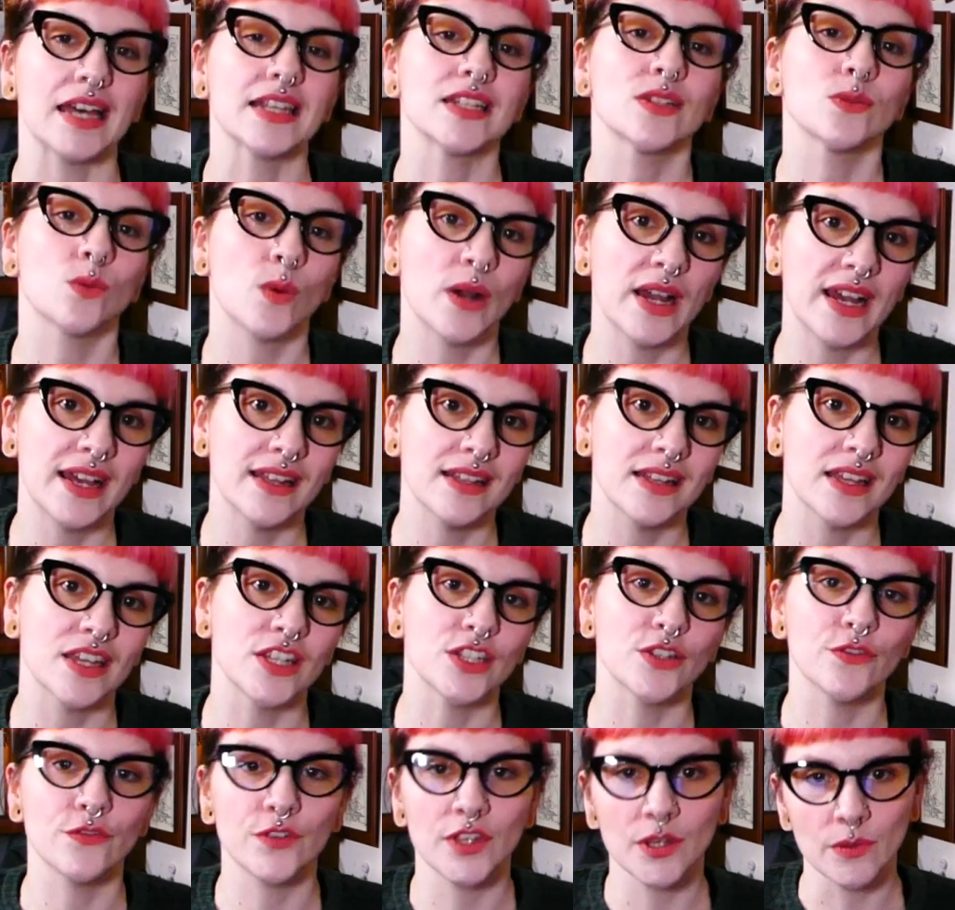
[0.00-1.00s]
as well
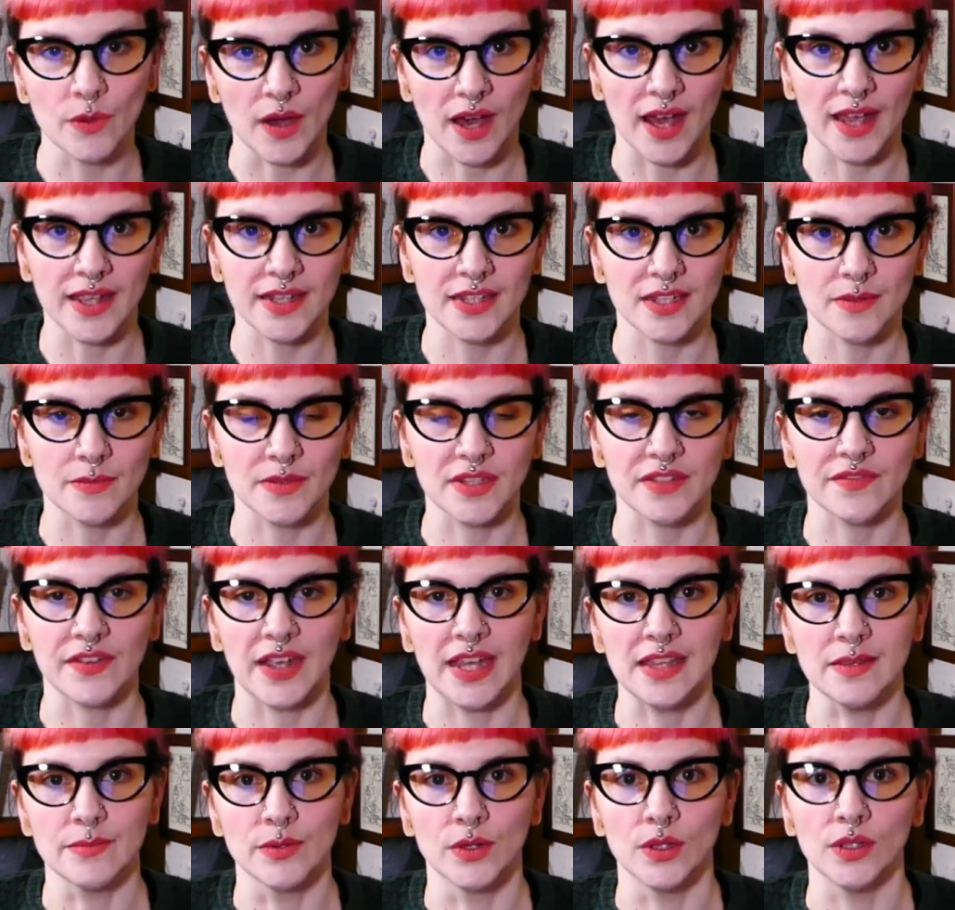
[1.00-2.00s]
as fewer items
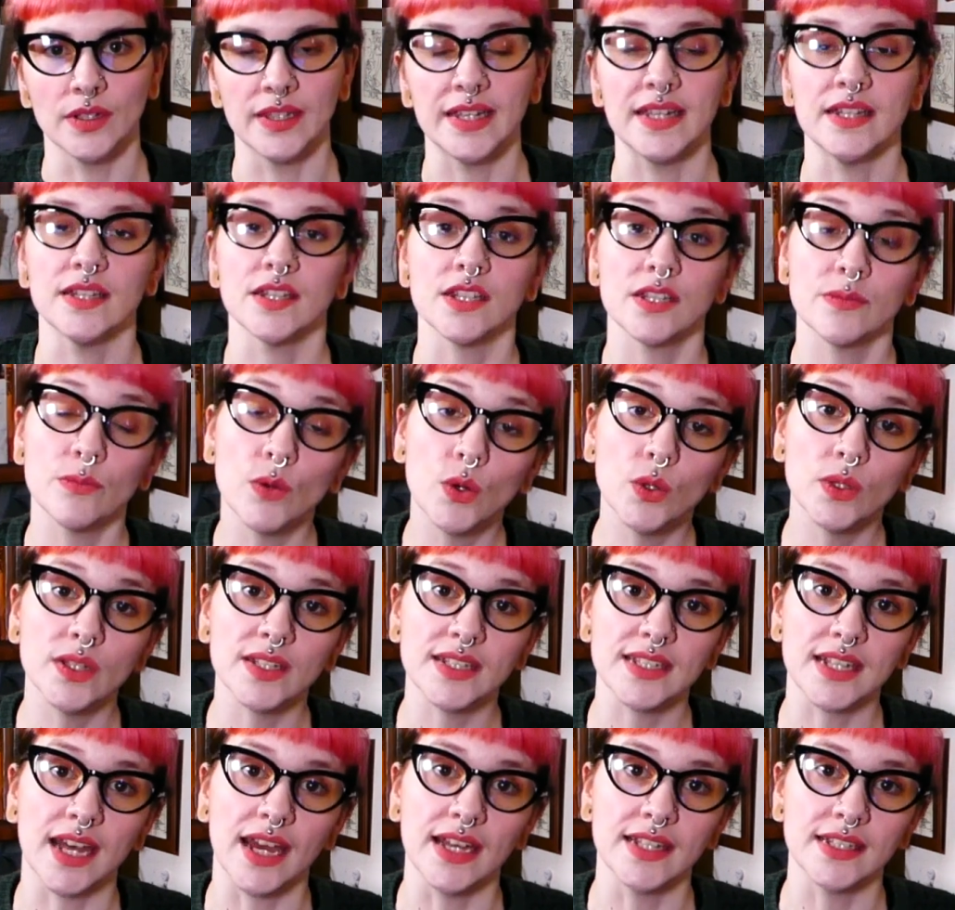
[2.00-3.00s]
available in smaller
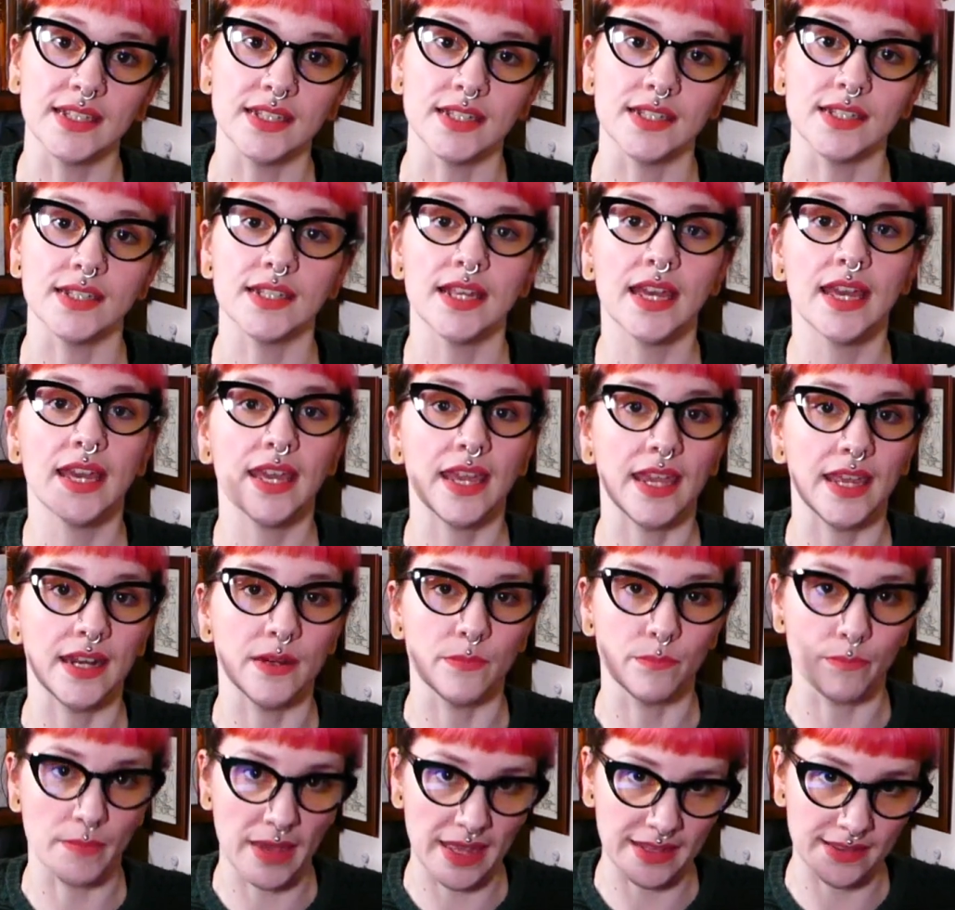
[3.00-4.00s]
sizes
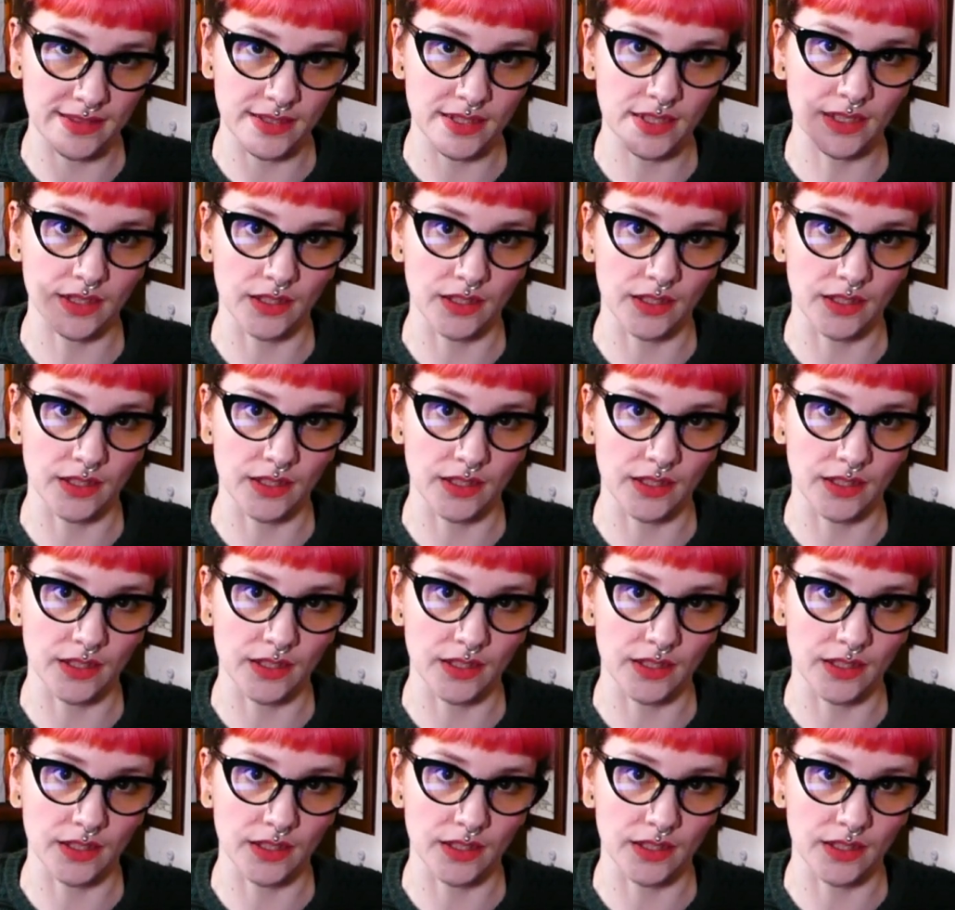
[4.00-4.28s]
in men's